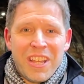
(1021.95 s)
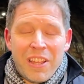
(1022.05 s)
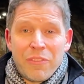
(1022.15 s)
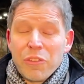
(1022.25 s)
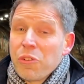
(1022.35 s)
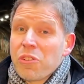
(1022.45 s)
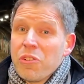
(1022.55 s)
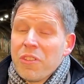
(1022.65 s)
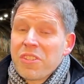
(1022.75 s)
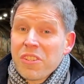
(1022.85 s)
And for those
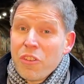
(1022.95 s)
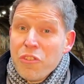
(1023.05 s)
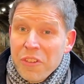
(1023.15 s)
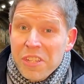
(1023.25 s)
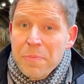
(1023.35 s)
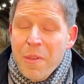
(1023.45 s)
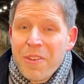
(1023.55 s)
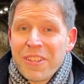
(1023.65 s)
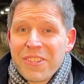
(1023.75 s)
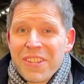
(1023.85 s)
who this is a new
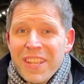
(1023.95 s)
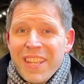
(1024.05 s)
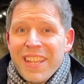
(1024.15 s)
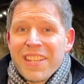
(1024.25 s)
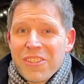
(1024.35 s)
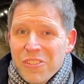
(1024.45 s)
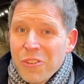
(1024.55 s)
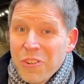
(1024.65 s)
experience, so